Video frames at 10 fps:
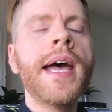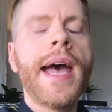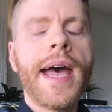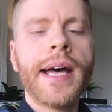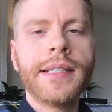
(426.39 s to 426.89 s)

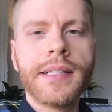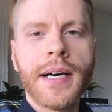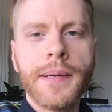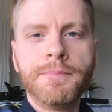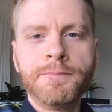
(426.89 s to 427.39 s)

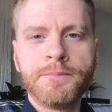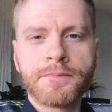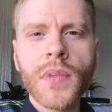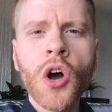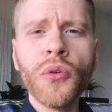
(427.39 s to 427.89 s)
and
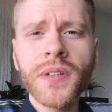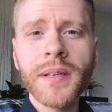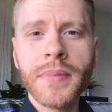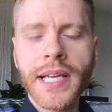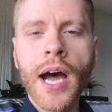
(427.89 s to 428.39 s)
hopefully
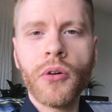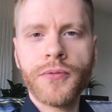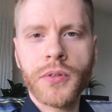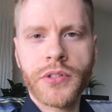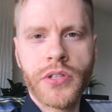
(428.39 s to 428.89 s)
be
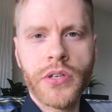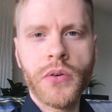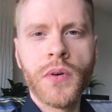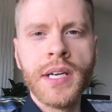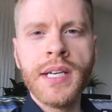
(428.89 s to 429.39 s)
helpful to you.